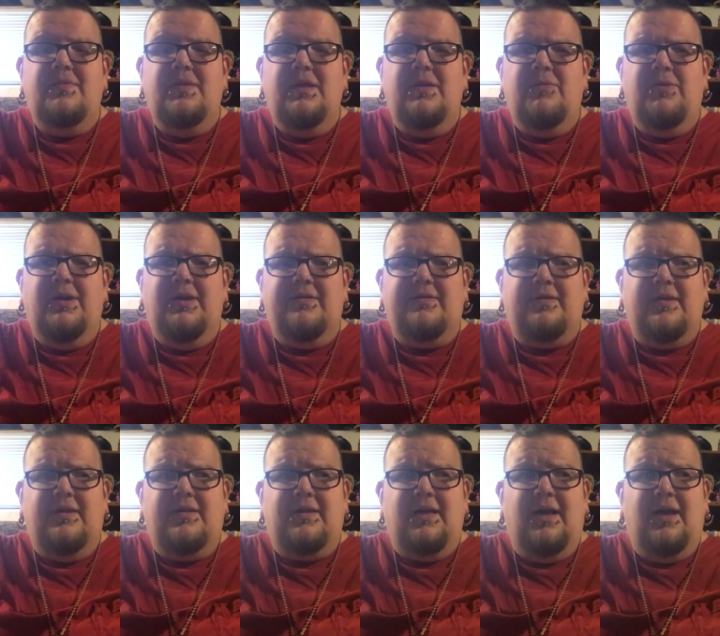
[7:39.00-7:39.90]
what is
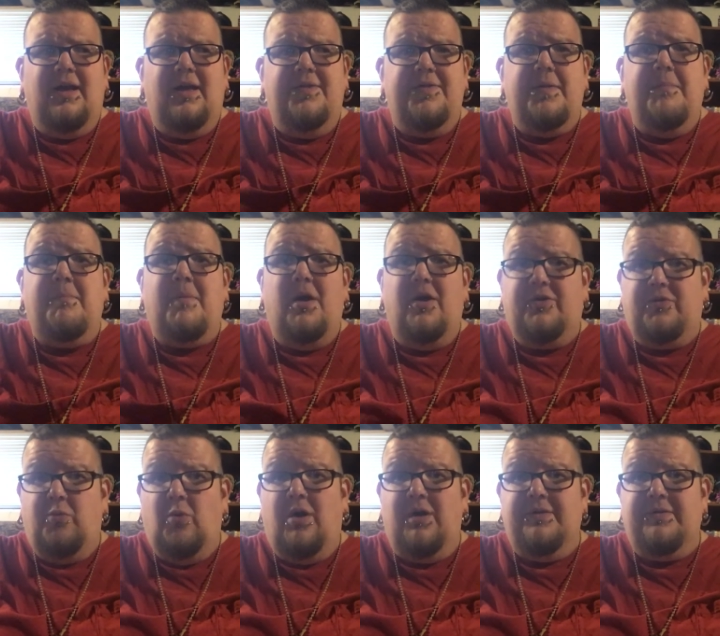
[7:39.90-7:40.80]
it, uh, the Marked
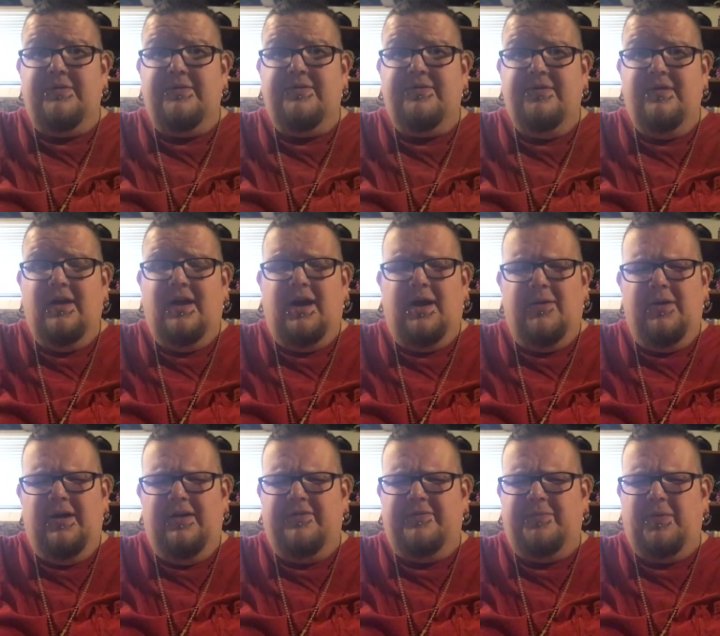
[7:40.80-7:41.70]
Ones, uh,
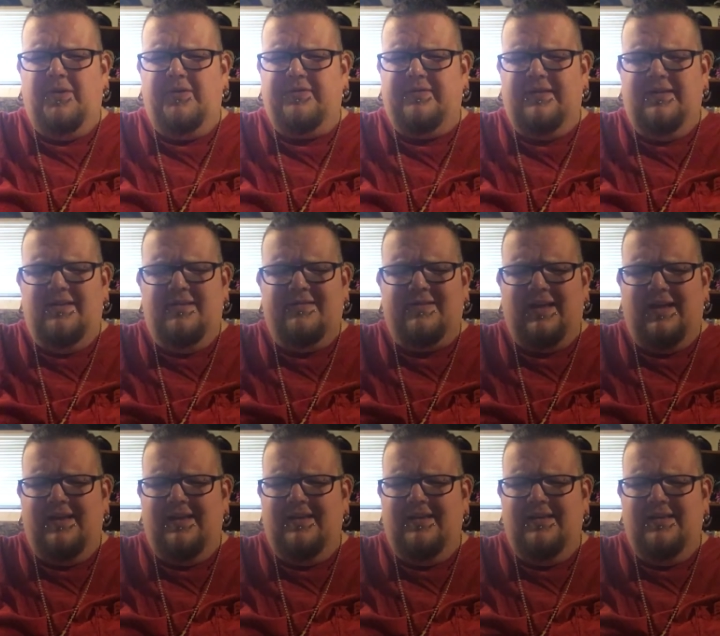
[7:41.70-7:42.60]
it's supposed to, it's
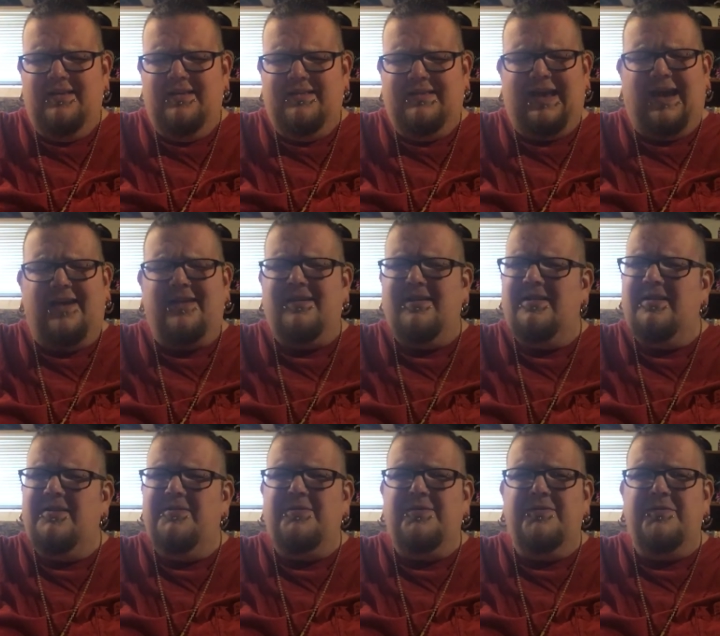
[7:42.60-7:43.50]
not
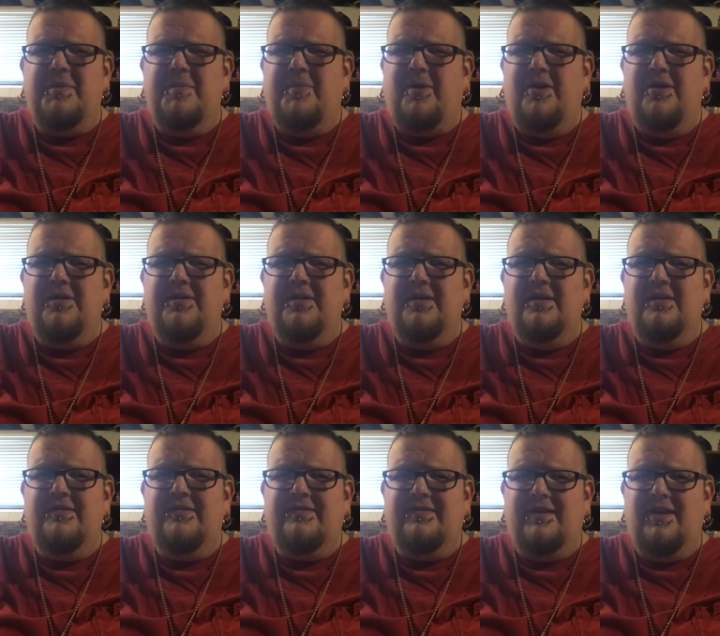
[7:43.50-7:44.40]
technically supposed to be part of the
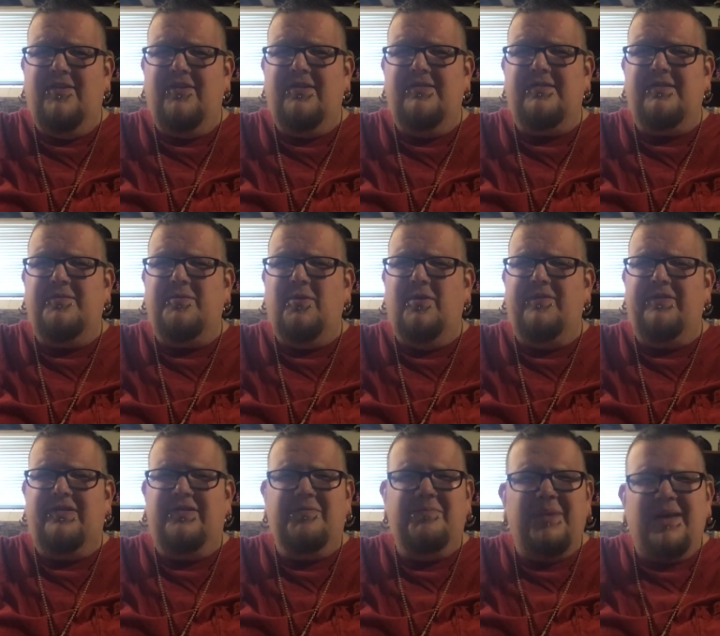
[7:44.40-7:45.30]
series. It's more of
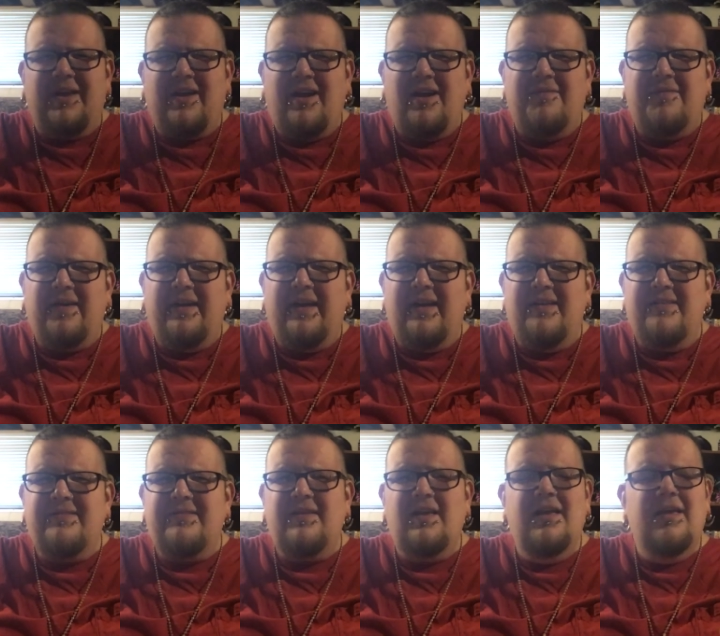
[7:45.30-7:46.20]
a spin-off, I
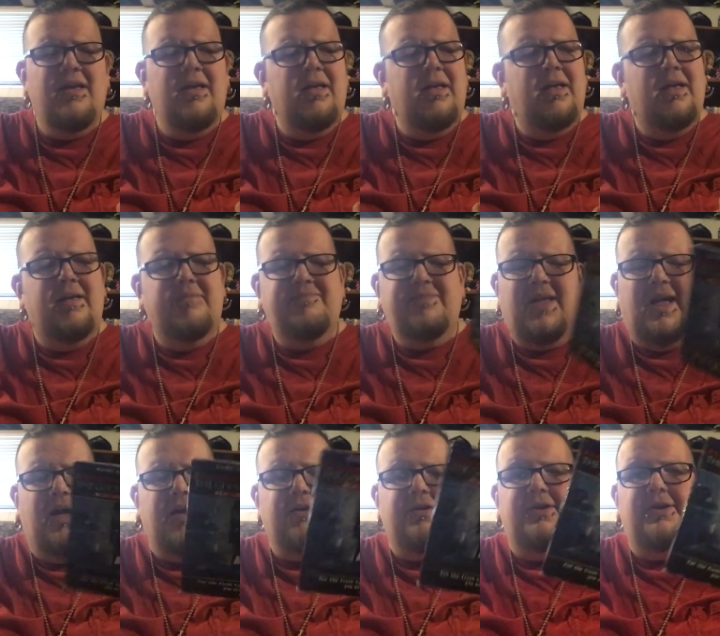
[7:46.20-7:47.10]
guess.
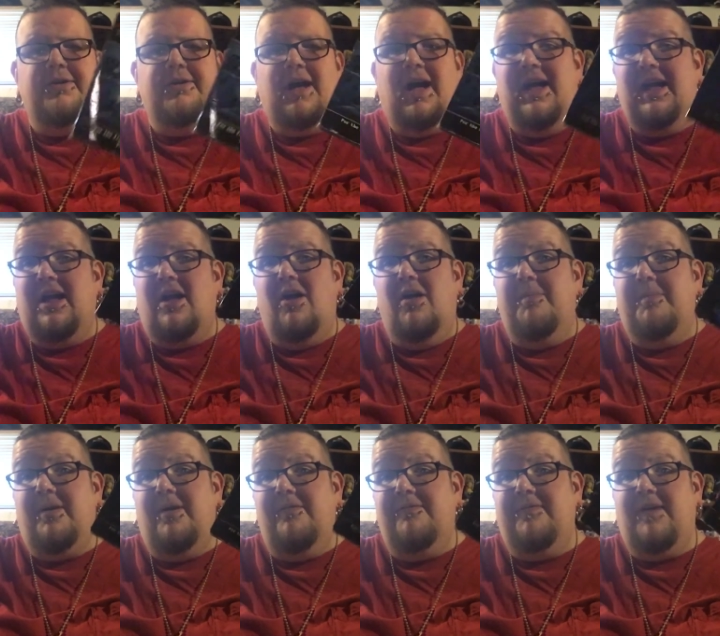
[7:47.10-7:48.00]
I don't know. I call it
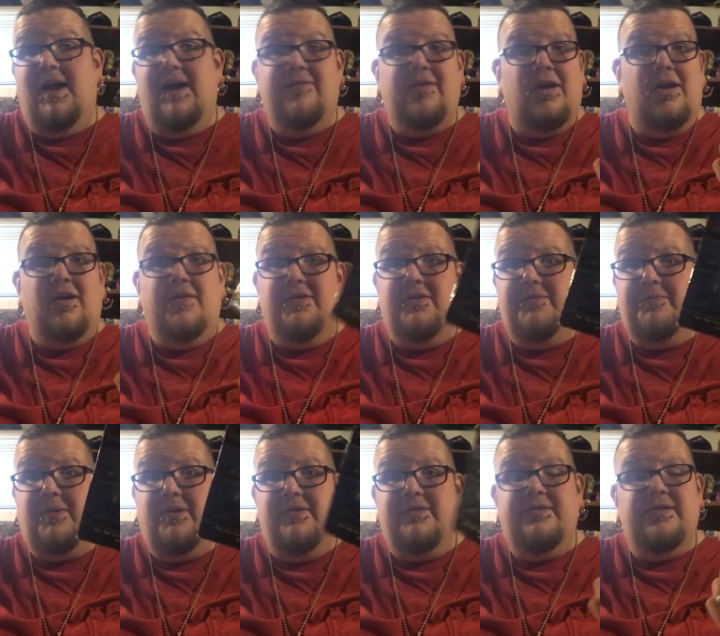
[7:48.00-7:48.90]
part five. I call this
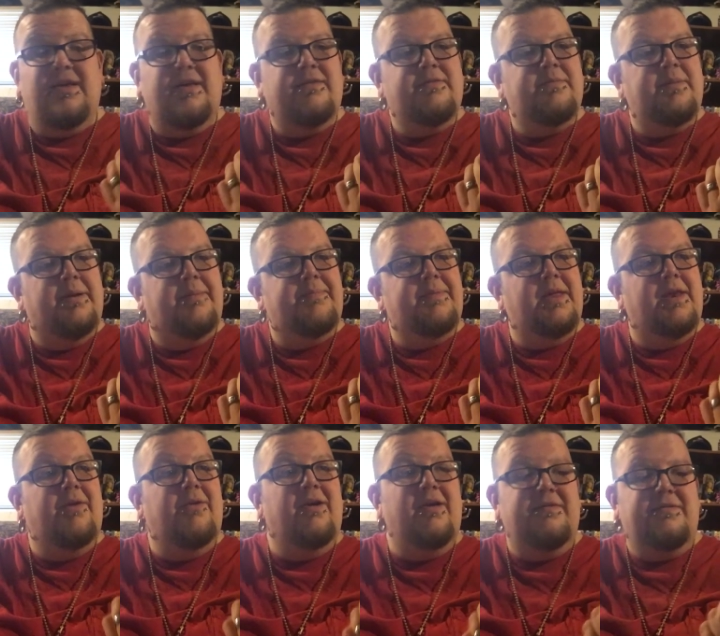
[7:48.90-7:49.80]
part six. But
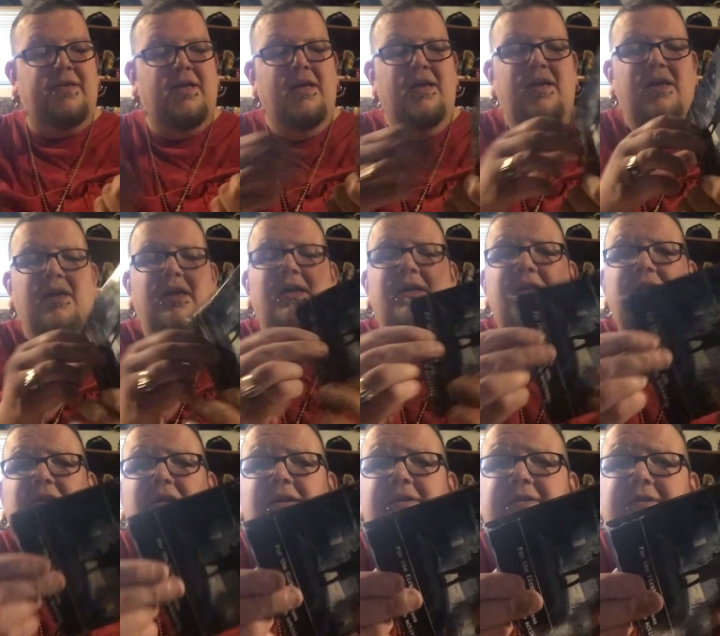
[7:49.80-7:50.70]
anyways,
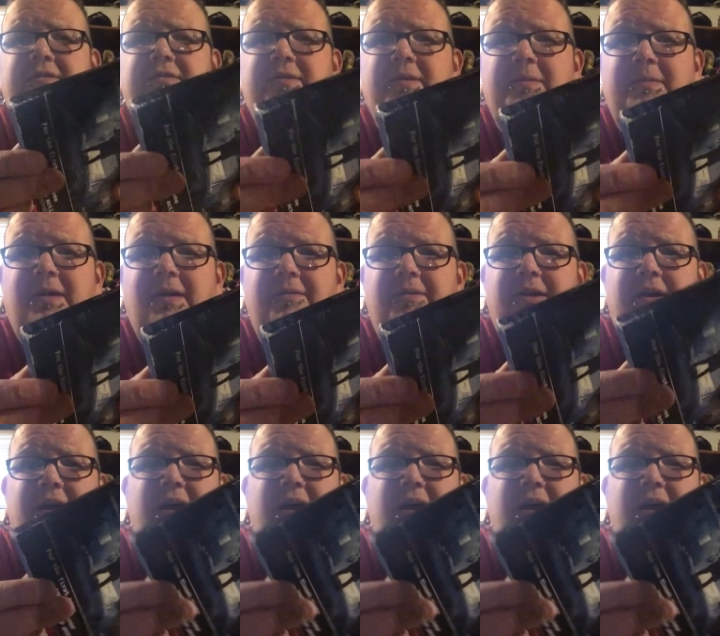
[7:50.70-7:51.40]
look at the slipcover, you